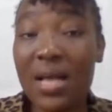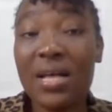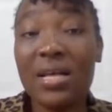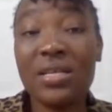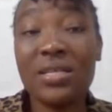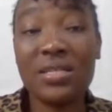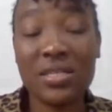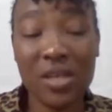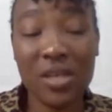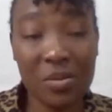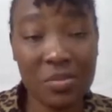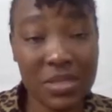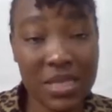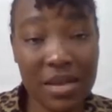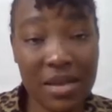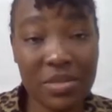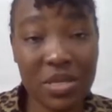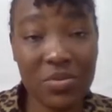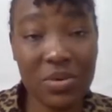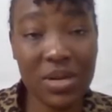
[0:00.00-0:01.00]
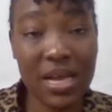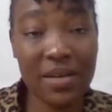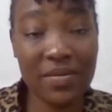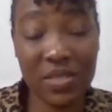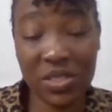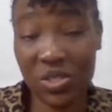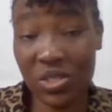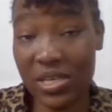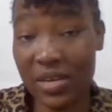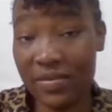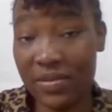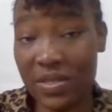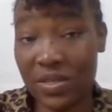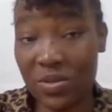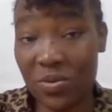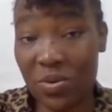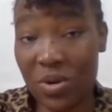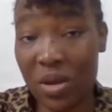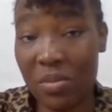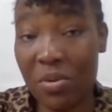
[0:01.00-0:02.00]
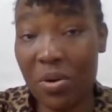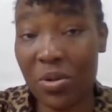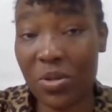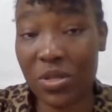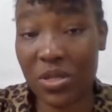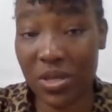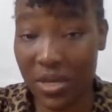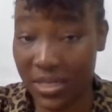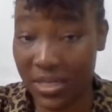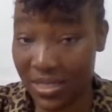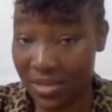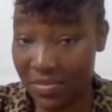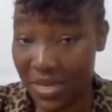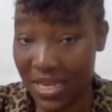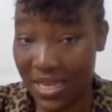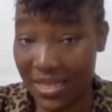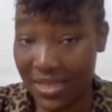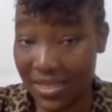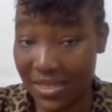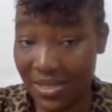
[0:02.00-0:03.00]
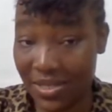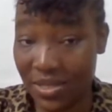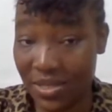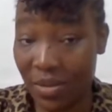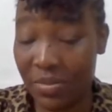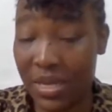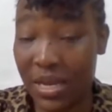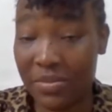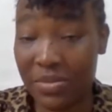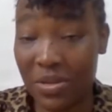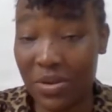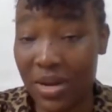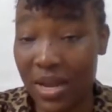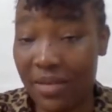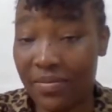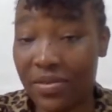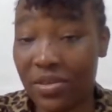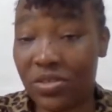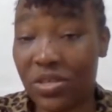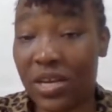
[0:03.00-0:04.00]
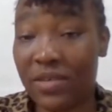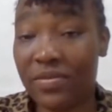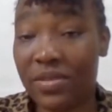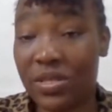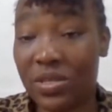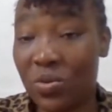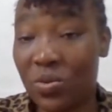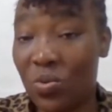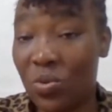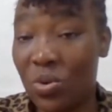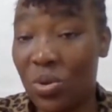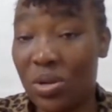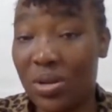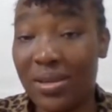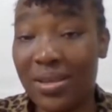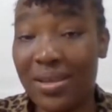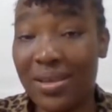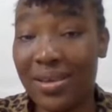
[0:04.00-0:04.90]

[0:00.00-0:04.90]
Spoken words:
Sometimes you will have to drive to school about 30 minutes. Sometimes you'll have to drive to school